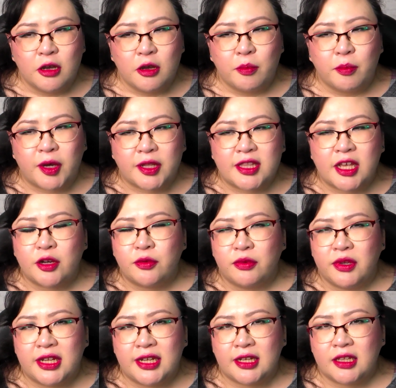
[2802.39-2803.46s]
but then
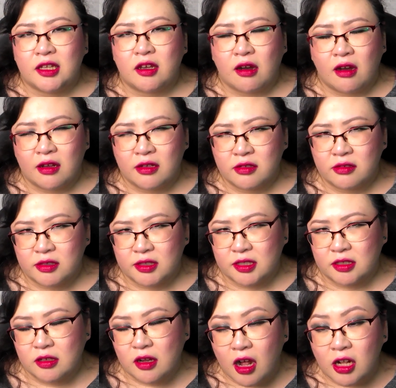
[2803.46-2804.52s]
reading the author's
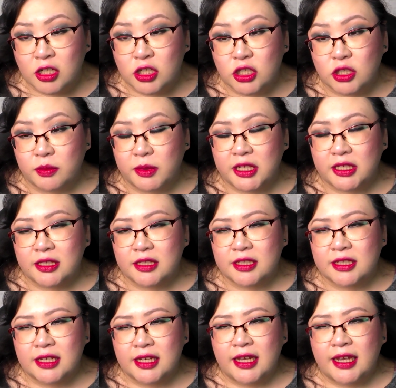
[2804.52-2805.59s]
acknowledgments
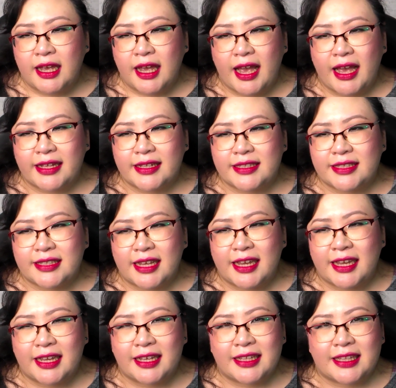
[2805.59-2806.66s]
and
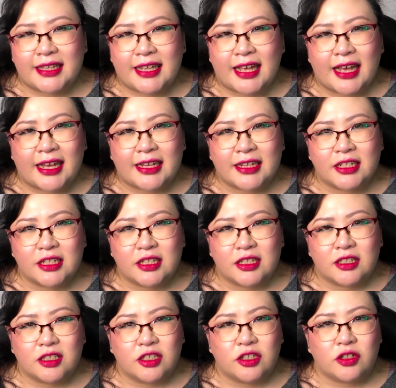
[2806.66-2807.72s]
saying that
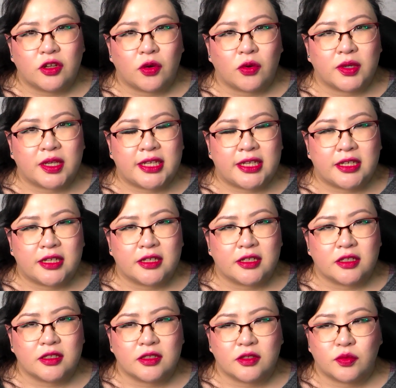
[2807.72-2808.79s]
you know he
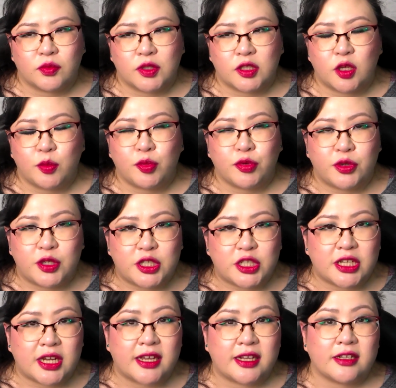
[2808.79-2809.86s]
is really
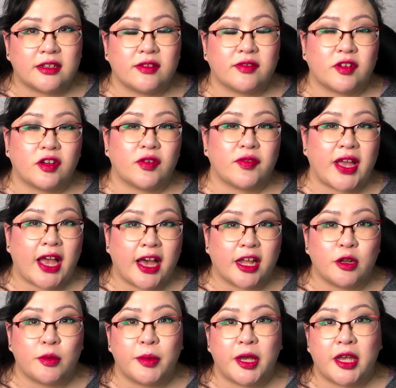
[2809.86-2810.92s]
appreciative of
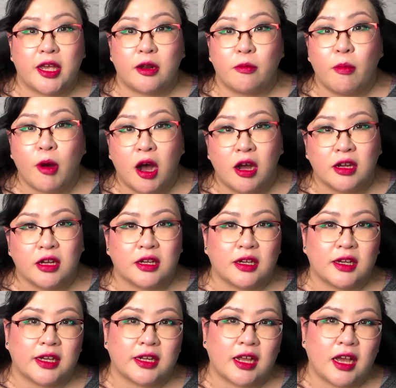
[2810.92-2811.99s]
anime and manga
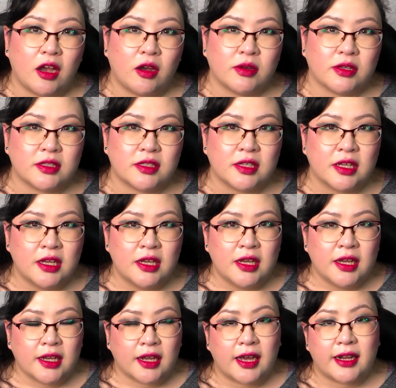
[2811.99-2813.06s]
and how it's
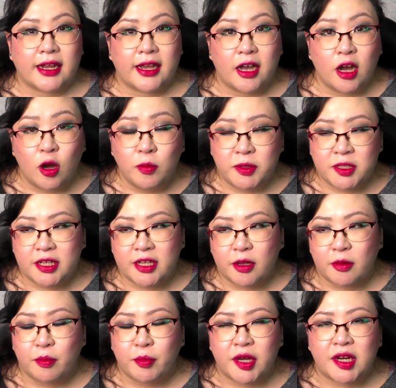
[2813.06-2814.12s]
kind of helped
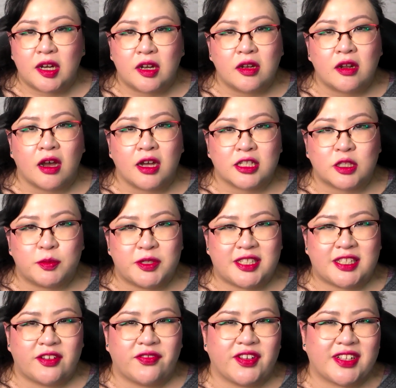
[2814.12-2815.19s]
him but not
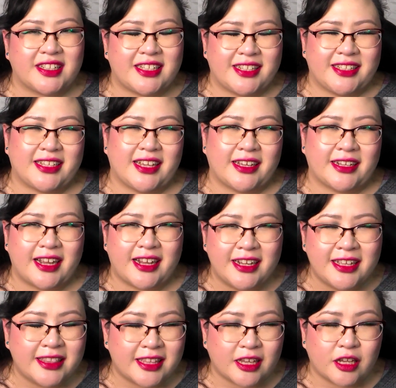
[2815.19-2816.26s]
specifically said
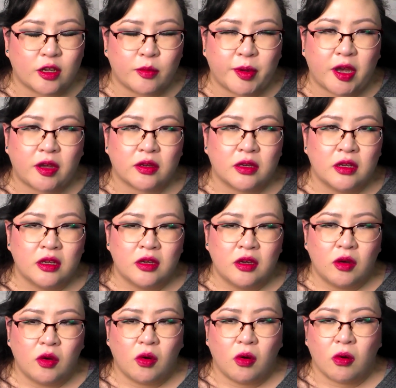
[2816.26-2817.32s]
anything about
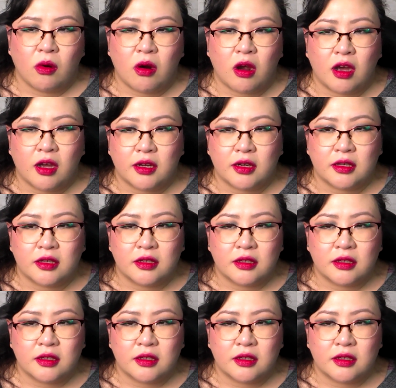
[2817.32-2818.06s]
Ouran